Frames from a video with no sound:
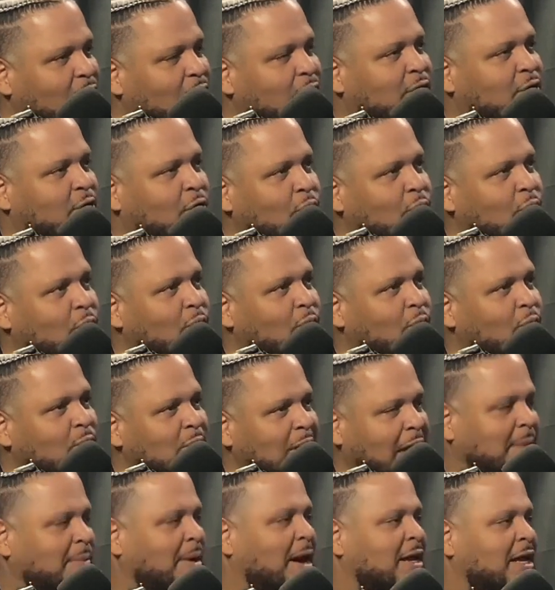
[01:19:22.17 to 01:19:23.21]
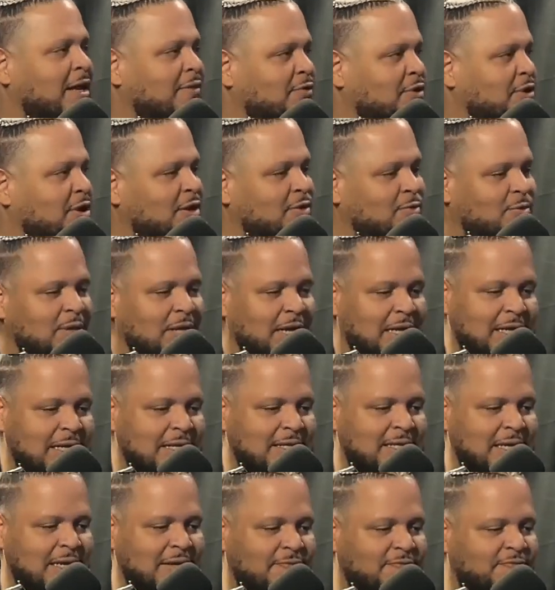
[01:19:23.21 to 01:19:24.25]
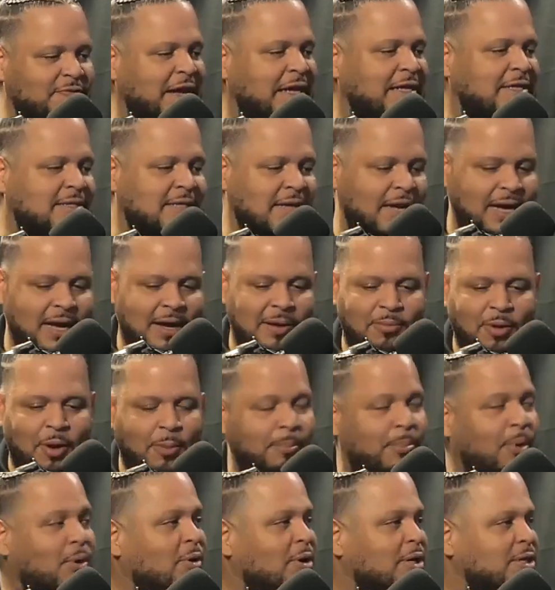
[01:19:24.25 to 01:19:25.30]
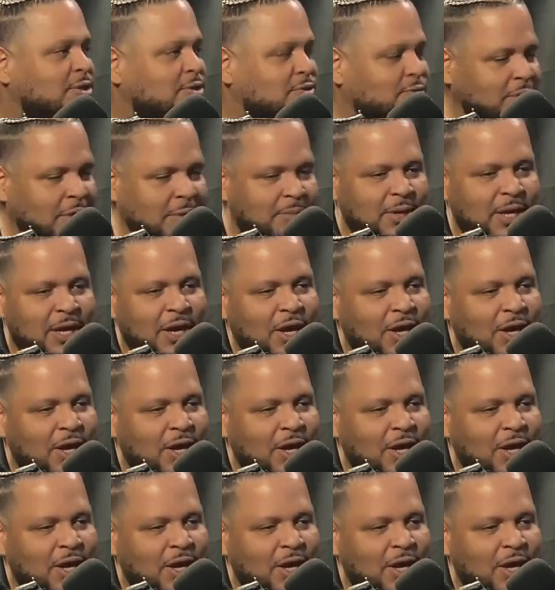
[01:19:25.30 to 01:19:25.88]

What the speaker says: Cool, like I'll give you another one. Like they say, FaceTime or boys trip.